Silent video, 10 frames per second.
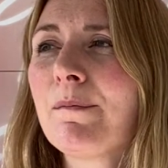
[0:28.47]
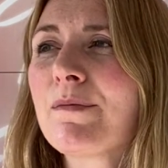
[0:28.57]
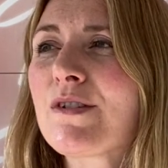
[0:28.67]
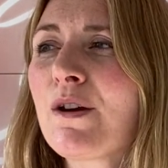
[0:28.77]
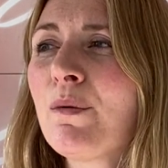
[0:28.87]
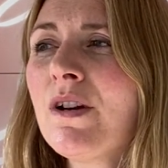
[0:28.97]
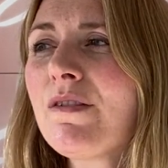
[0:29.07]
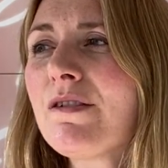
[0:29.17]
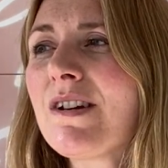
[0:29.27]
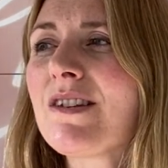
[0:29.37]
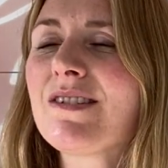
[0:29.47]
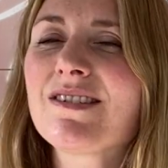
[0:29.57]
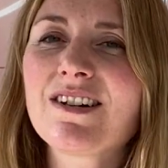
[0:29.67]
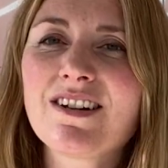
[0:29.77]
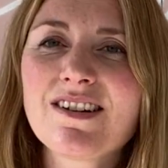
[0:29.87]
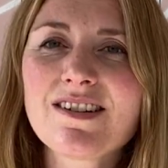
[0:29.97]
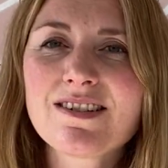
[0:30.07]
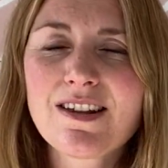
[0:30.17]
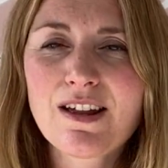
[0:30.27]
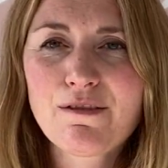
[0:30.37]
So one of the recent studies is
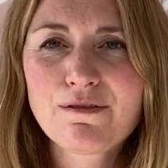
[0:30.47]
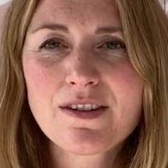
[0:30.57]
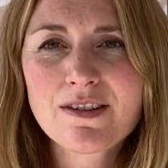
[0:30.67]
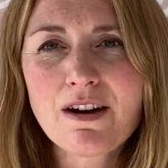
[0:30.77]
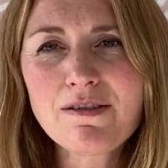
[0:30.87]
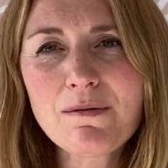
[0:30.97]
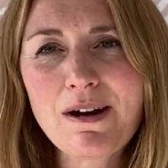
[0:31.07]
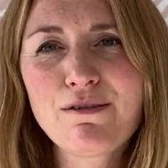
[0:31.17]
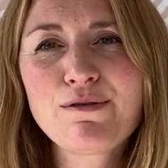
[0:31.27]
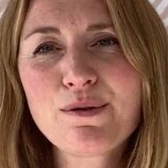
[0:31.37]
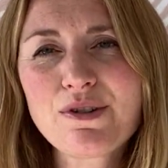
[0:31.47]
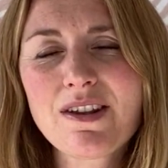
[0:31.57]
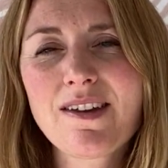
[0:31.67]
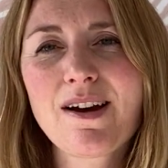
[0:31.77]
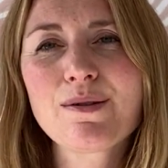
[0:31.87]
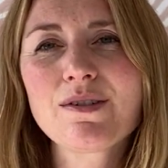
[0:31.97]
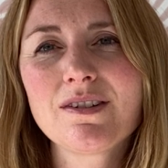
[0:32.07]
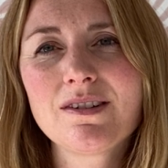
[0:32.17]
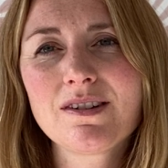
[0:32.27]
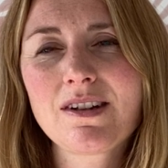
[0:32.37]
that they've discovered about
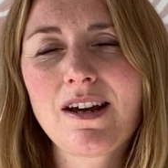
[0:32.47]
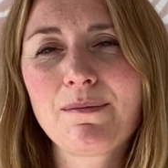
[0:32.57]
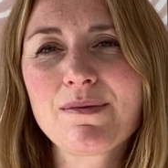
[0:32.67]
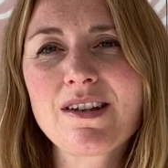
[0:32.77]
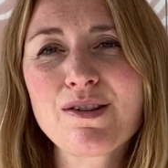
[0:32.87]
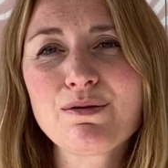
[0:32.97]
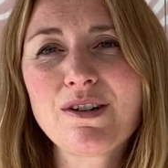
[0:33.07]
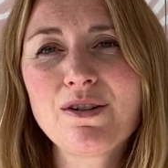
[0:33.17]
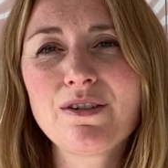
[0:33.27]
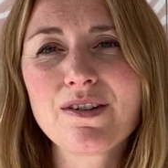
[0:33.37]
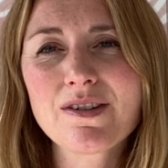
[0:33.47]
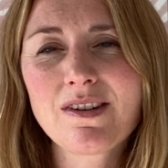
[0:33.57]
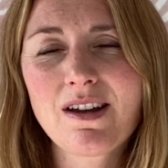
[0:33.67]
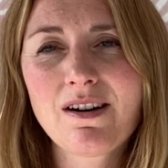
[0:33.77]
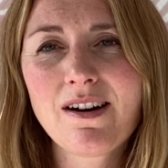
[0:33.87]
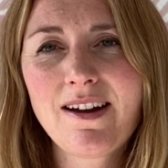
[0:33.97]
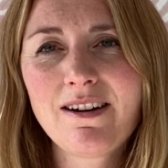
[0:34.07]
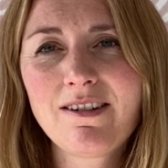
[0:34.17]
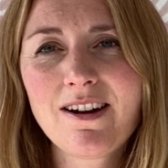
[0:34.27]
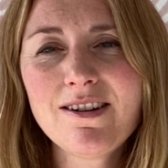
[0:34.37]
40,000 sensory neurons in the heart
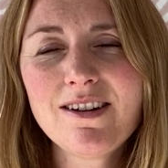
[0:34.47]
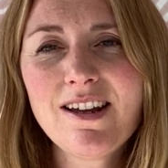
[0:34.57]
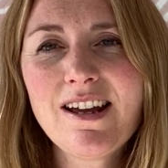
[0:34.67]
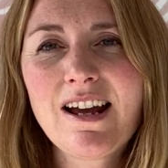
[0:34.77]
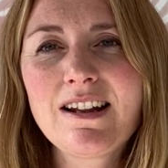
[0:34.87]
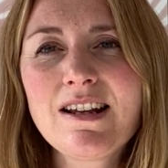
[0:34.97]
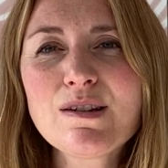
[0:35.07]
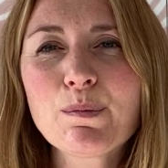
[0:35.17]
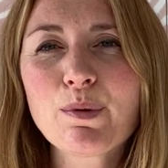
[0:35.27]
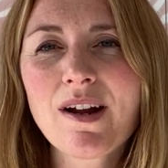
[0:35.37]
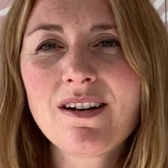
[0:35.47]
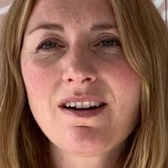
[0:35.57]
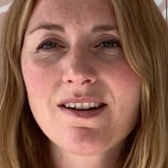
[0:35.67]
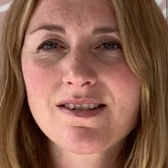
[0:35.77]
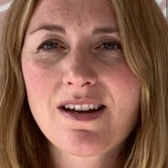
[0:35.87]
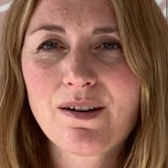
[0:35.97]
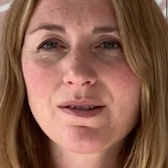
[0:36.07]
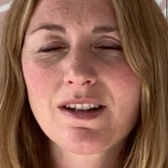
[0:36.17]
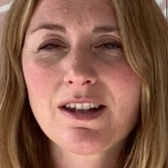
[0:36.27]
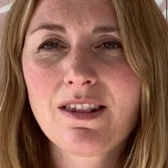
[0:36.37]
area. And these are brain-like
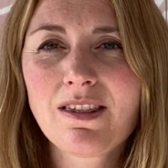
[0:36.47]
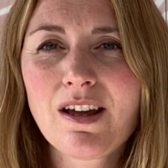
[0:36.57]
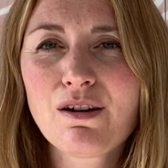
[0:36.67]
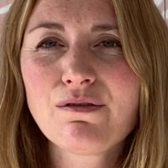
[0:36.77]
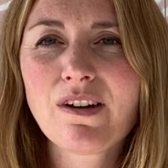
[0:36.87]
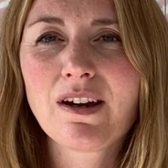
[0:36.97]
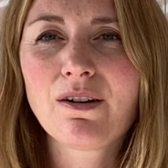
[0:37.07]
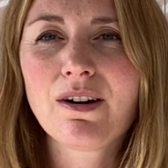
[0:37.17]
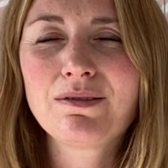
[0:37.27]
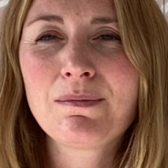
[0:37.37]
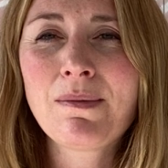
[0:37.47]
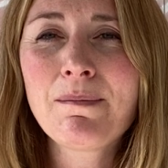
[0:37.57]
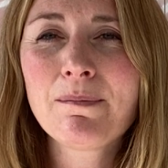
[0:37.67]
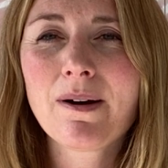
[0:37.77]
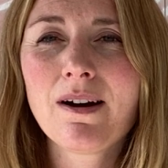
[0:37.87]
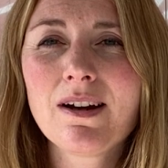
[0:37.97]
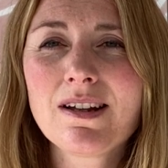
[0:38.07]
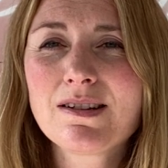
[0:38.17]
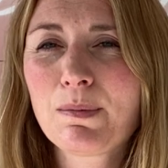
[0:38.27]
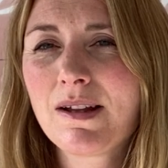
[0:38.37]
cells that can think, feel and remember
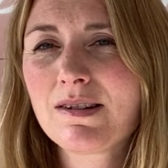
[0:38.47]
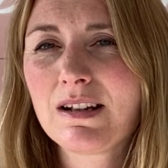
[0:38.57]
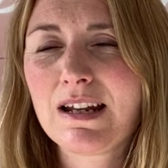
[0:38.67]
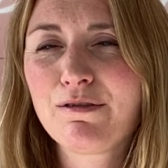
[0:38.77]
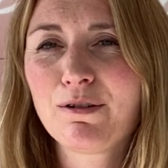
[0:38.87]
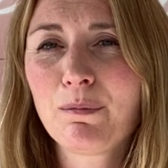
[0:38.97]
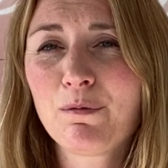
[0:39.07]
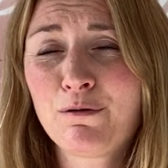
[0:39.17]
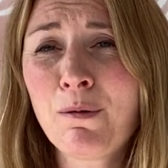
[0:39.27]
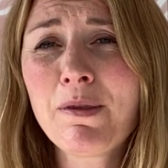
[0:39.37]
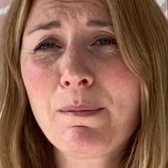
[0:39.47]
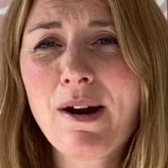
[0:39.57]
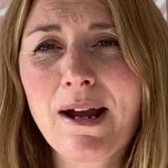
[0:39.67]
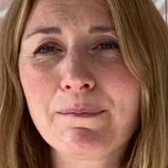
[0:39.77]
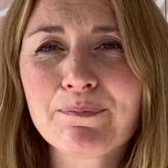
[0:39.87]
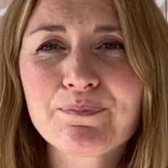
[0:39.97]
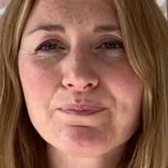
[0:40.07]
independently from the brain.